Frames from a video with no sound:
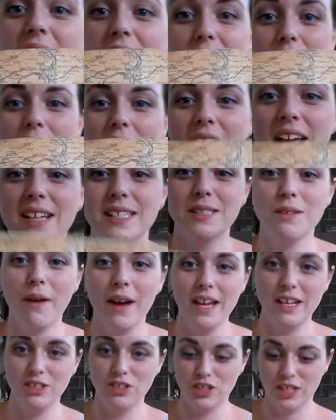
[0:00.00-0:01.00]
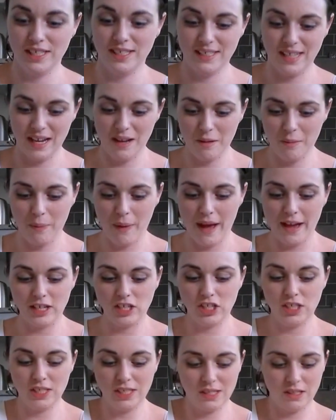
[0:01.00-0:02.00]
anyway, it's quite interesting, but I
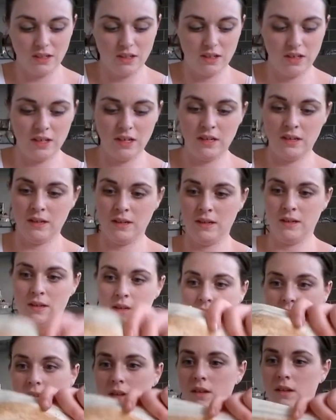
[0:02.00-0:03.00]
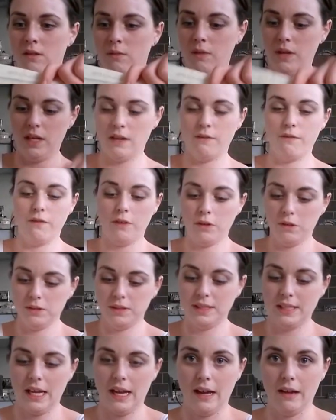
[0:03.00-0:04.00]
just thought when it
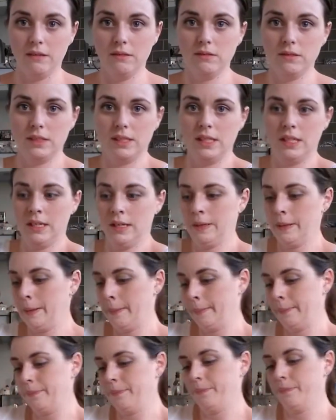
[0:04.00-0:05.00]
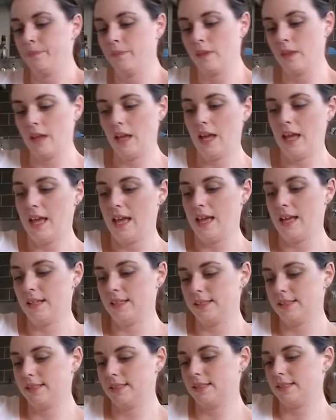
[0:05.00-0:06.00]
folds out,
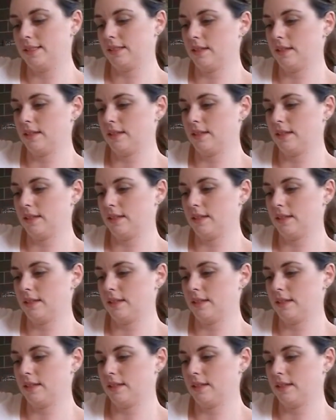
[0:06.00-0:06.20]
it's